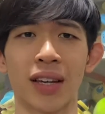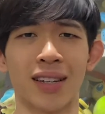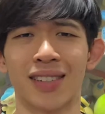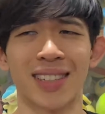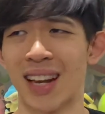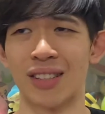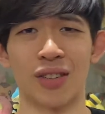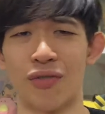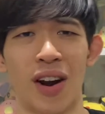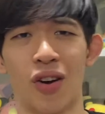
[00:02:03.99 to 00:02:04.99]
it's, like, it's
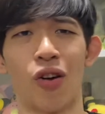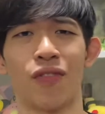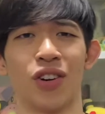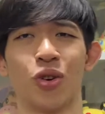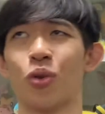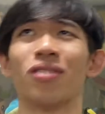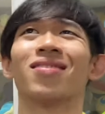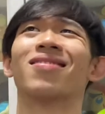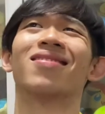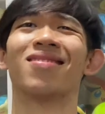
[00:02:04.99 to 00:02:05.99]
a very long video.
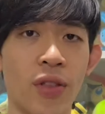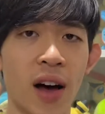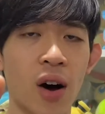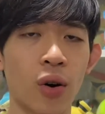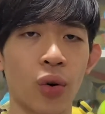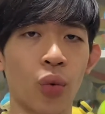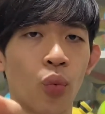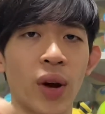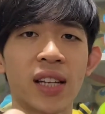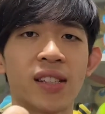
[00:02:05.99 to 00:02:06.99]
Without
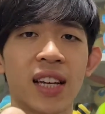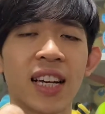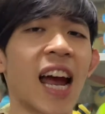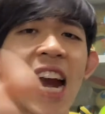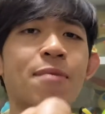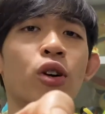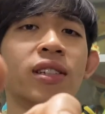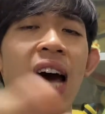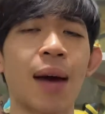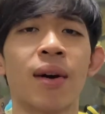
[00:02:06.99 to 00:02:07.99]
wasting any more
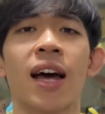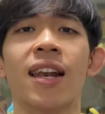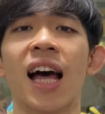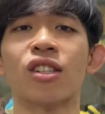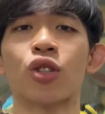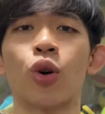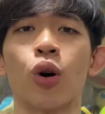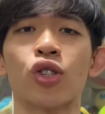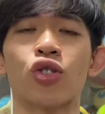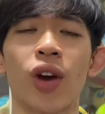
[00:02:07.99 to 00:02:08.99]
time, let's
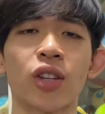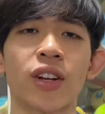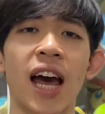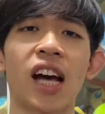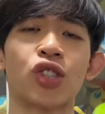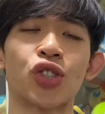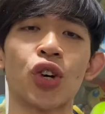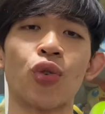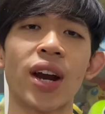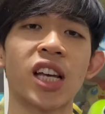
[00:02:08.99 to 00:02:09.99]
go straight to the
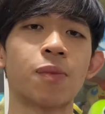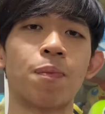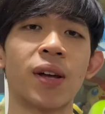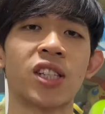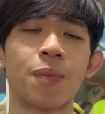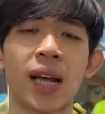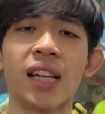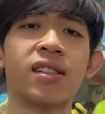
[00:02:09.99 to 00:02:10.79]
Astro Radius pack and